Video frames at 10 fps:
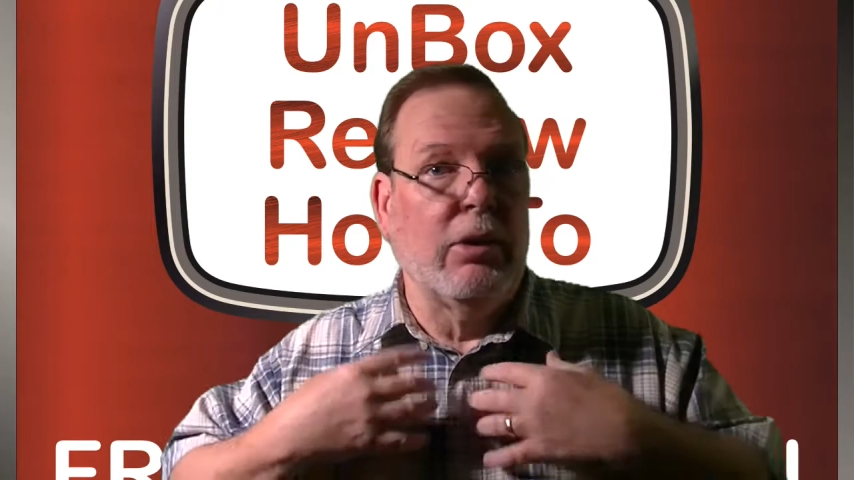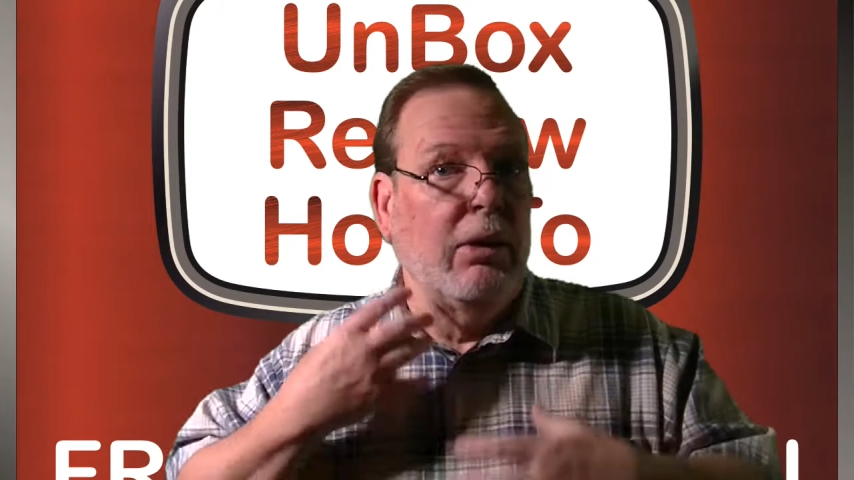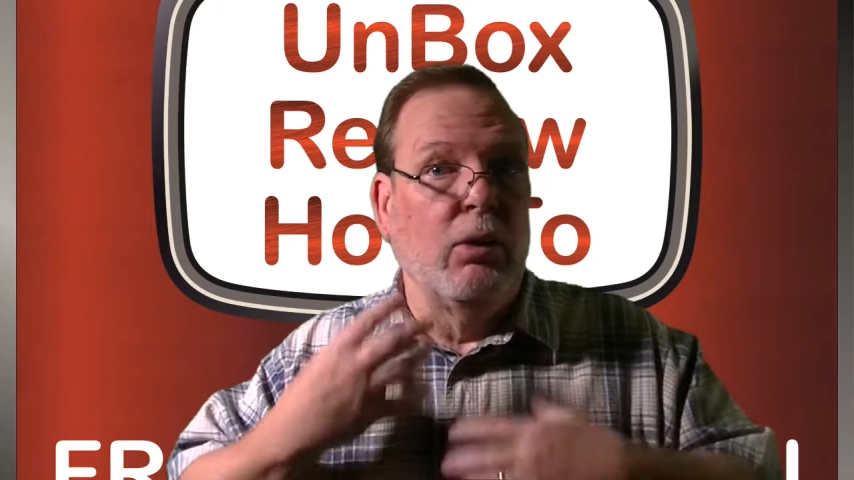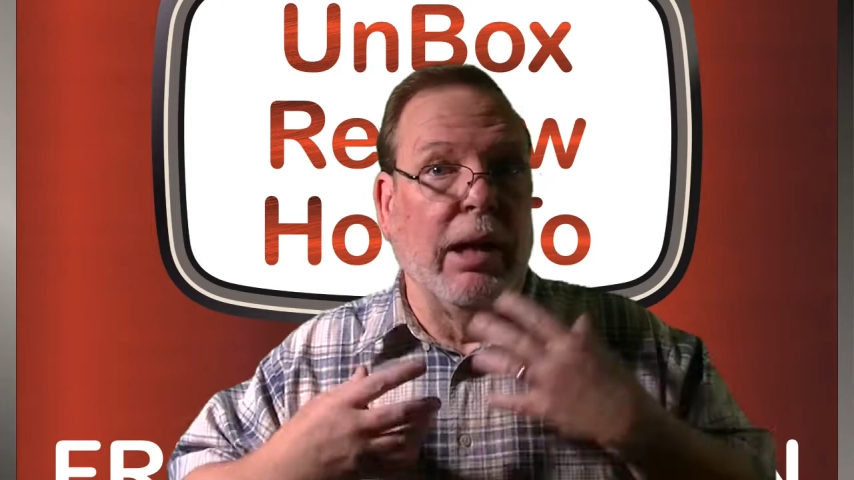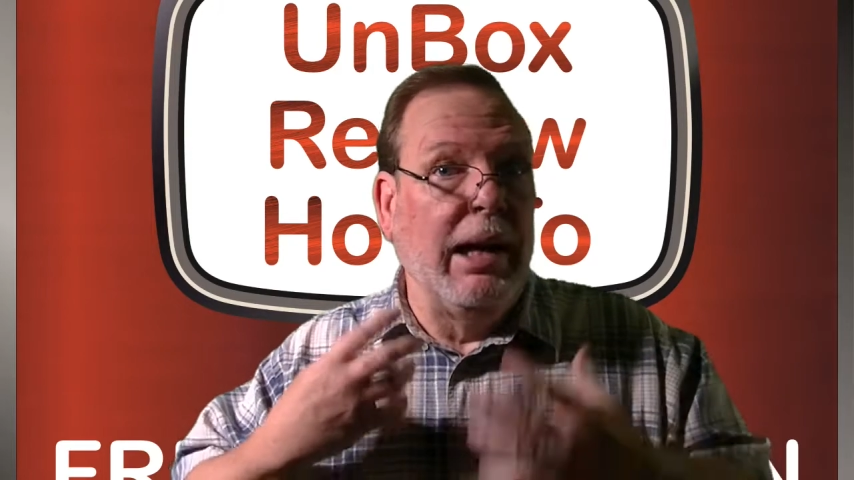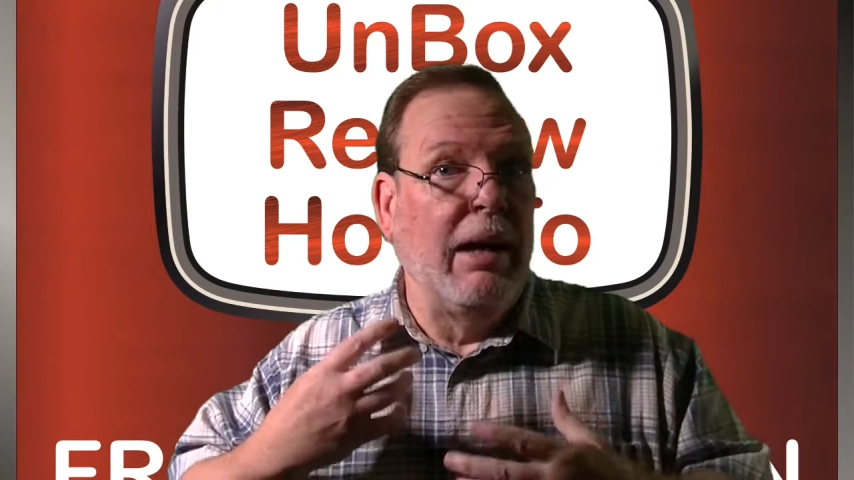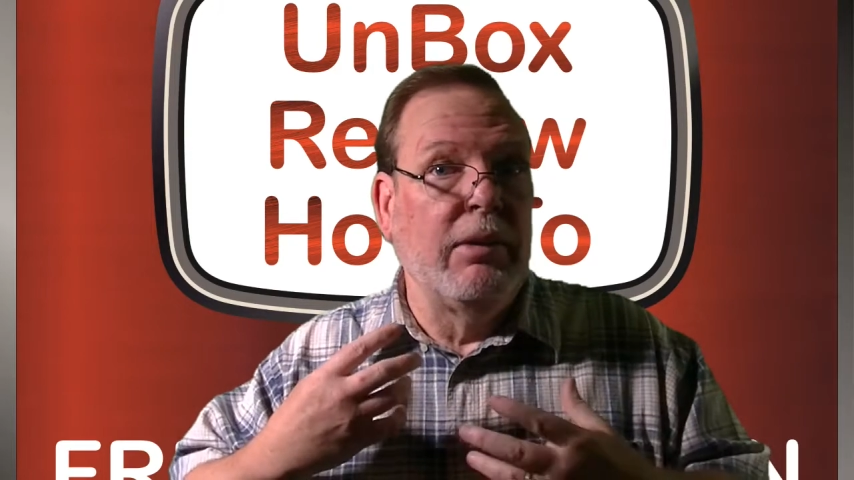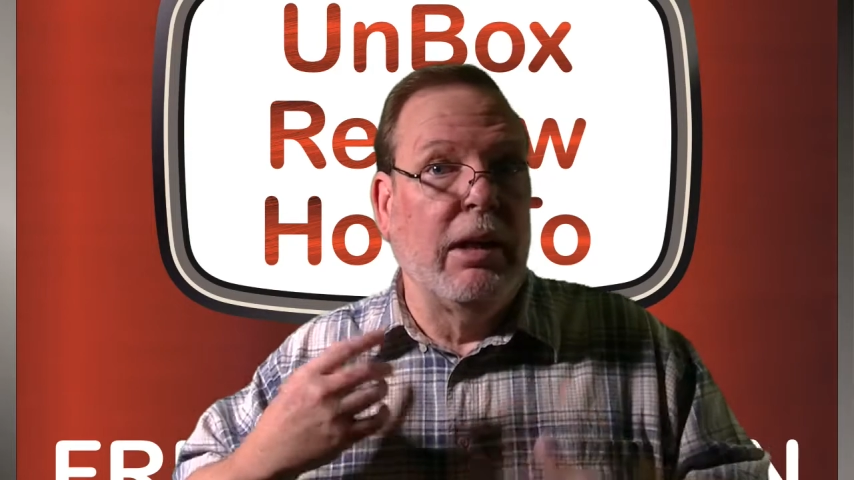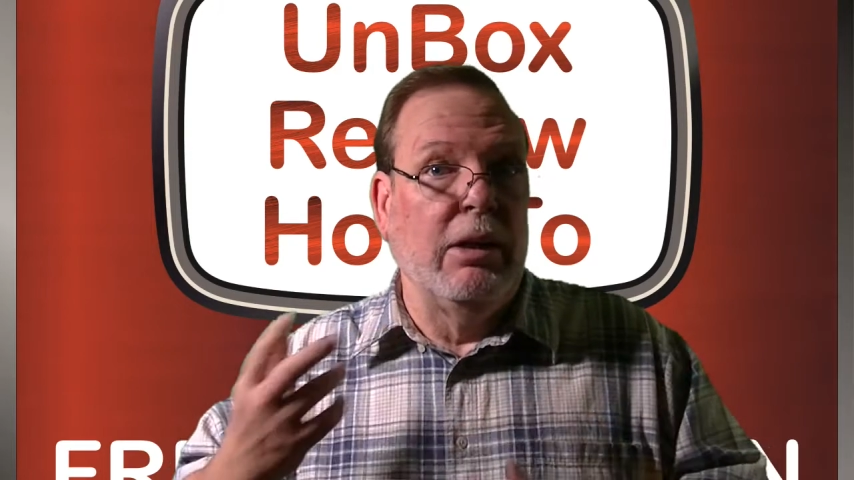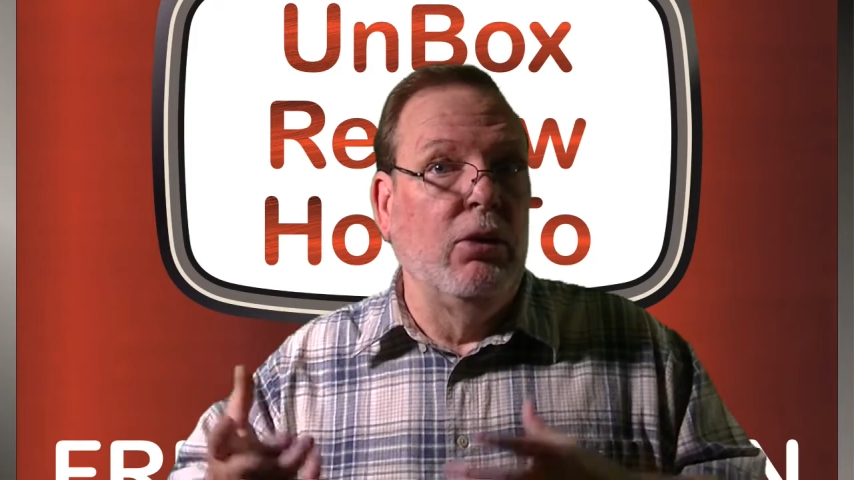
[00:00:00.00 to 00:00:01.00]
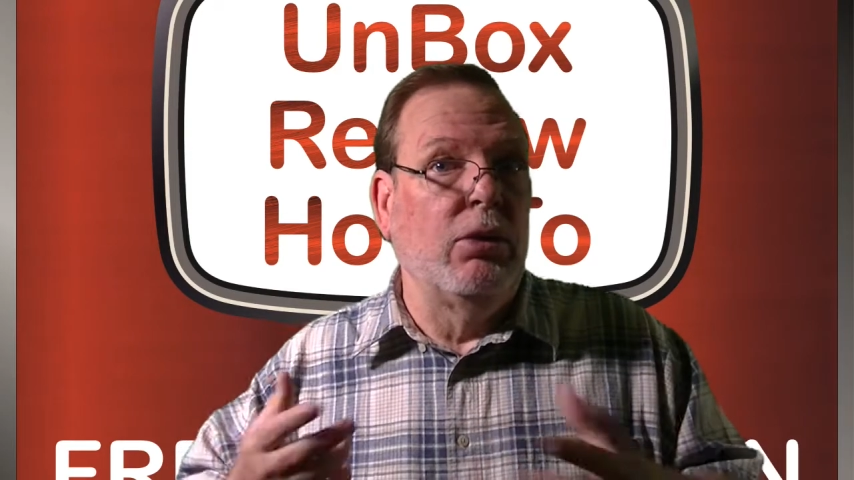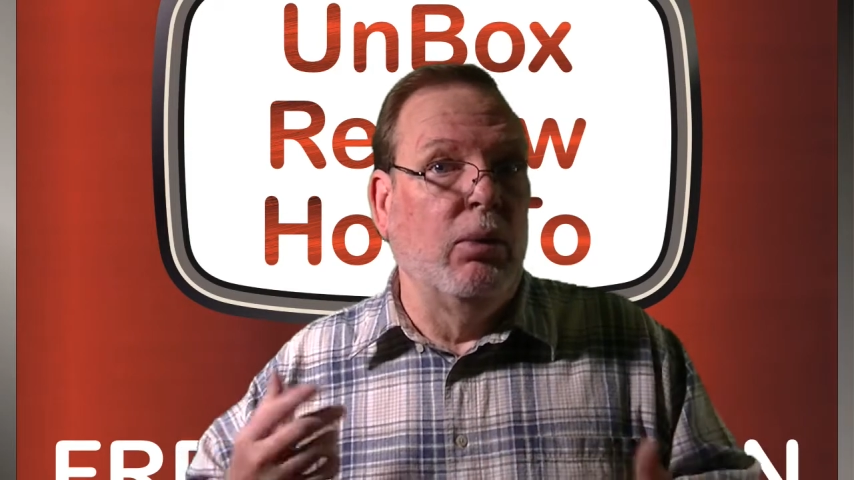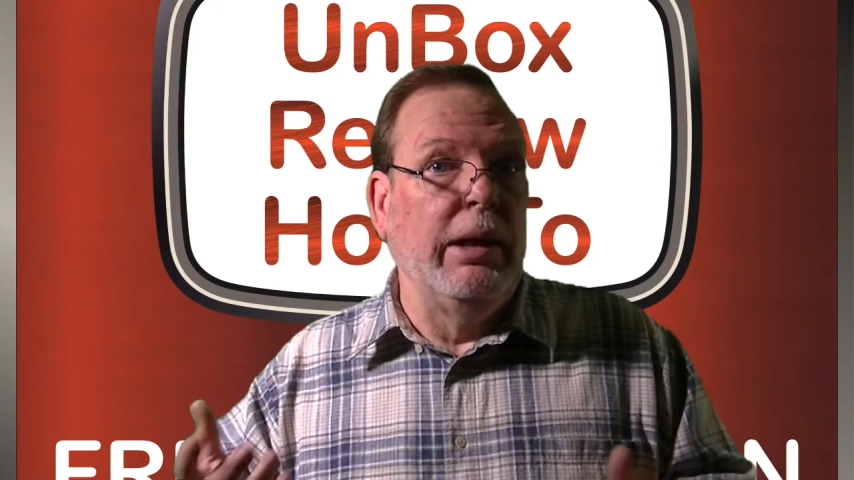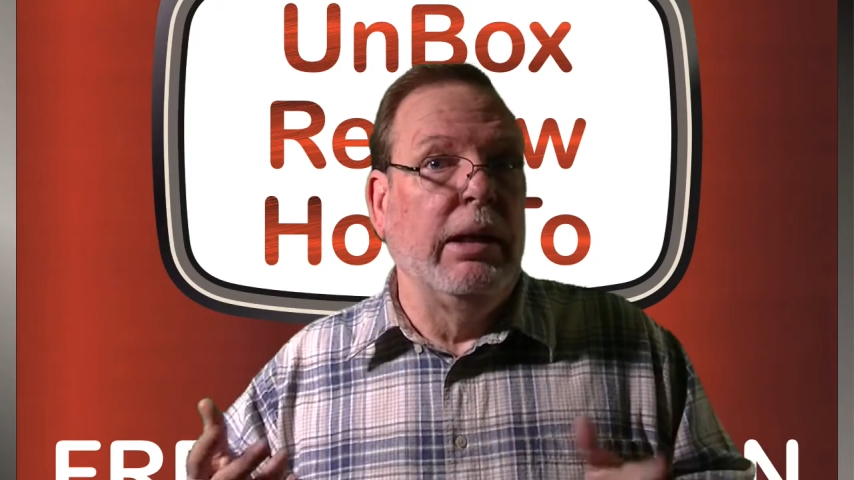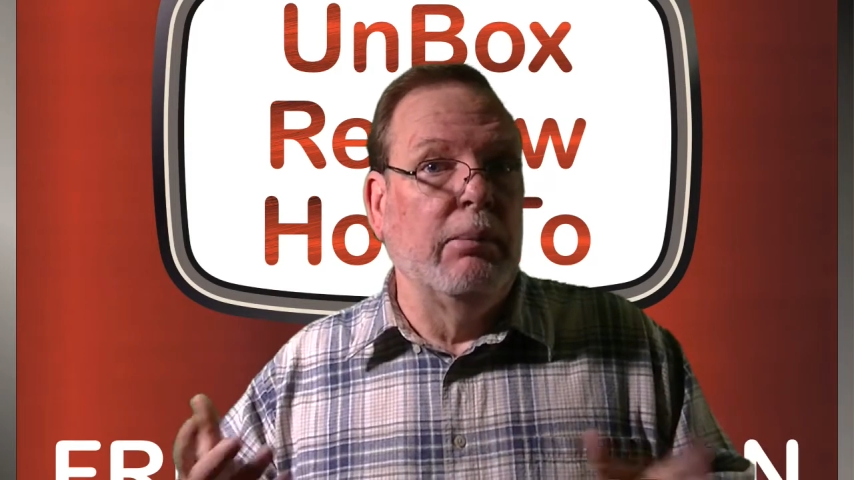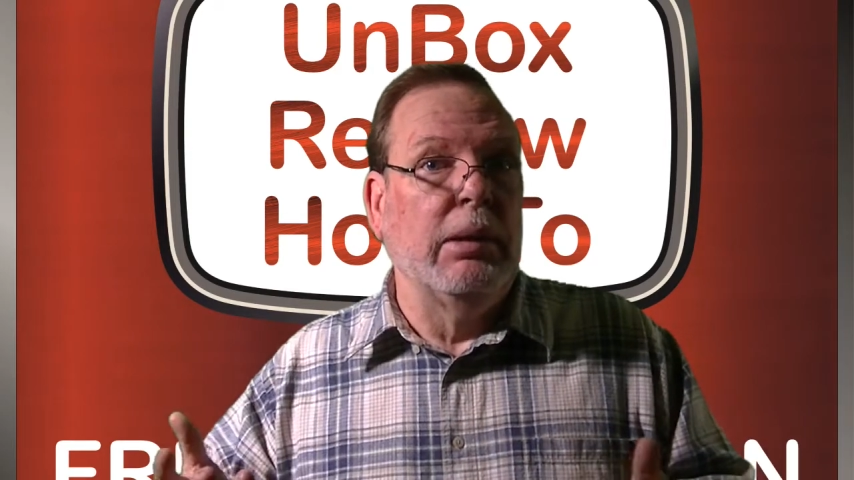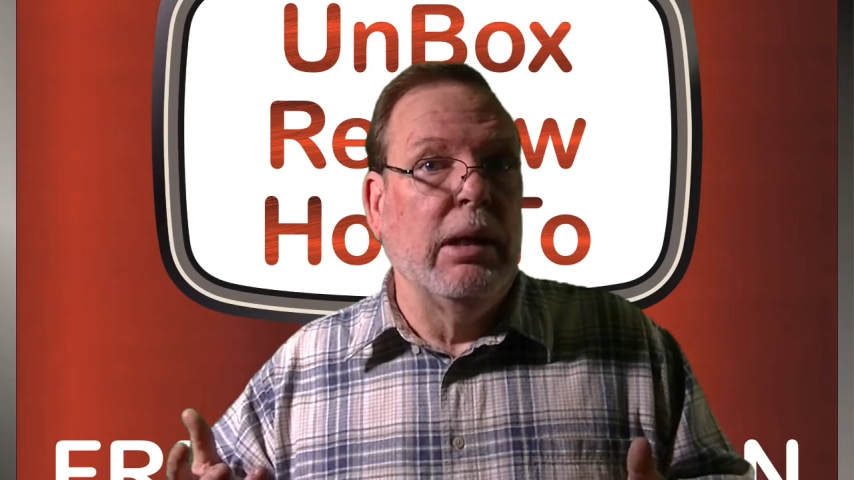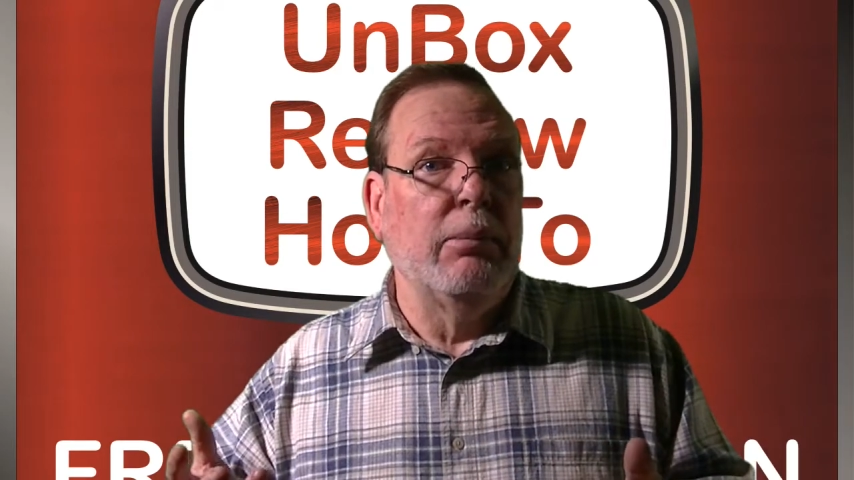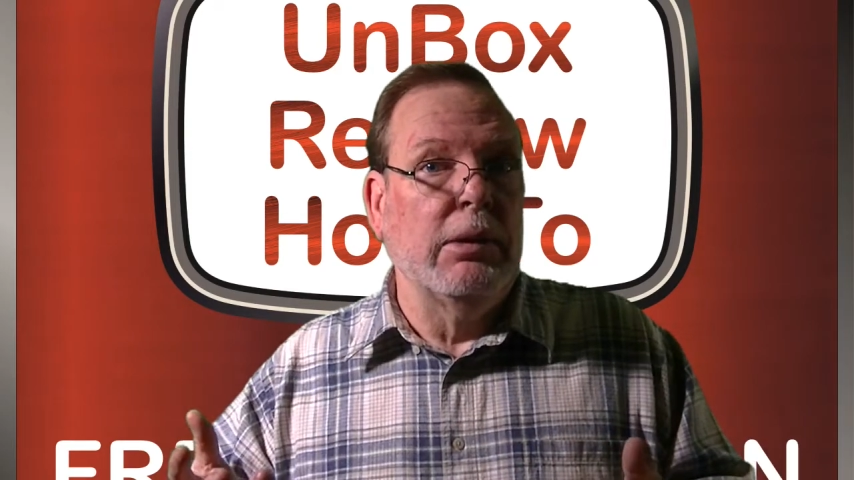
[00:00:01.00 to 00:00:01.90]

I don't have that. I used to wake up a couple